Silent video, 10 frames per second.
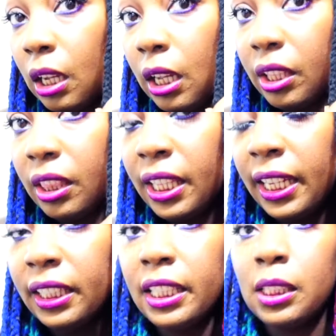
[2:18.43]
The
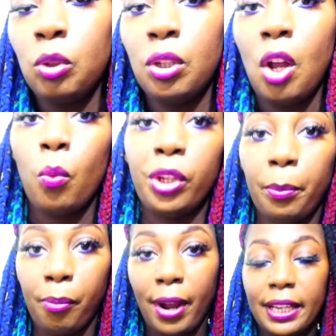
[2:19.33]
thickness, you know, when you're
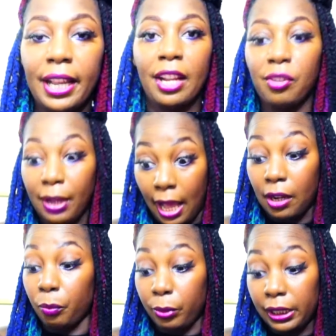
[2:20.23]
braiding hair, you got to
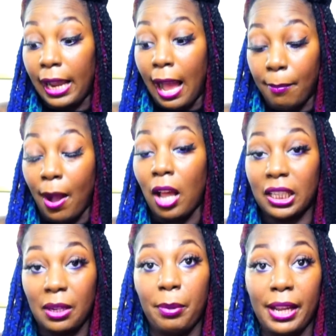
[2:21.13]
really eyeball it
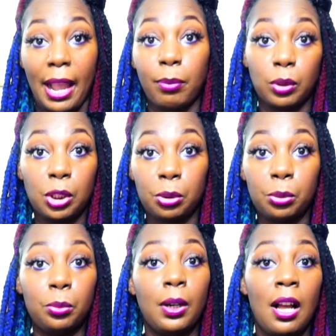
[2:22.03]
and be able
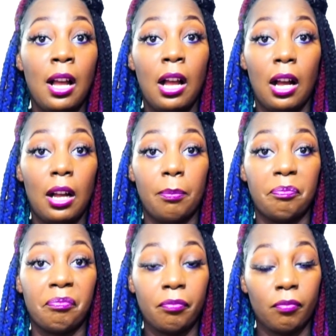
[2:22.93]
to
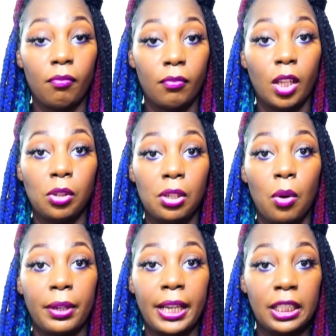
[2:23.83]
you know,
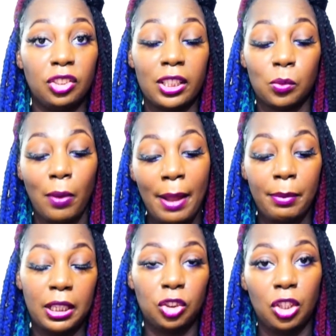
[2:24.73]
get it just right,
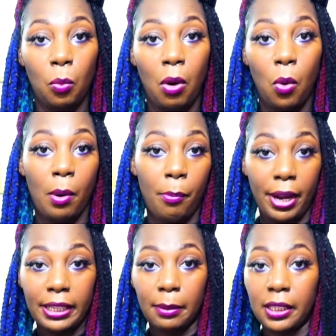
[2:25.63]
because you don't want one
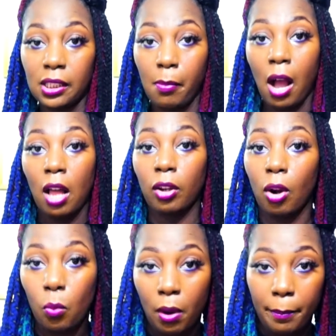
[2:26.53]
braid to be smaller or
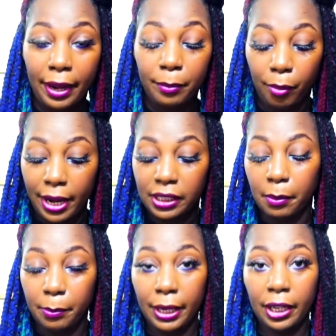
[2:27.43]
one braid to be
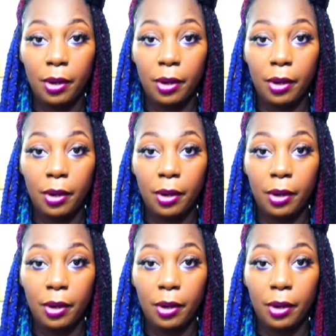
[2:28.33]
bigger.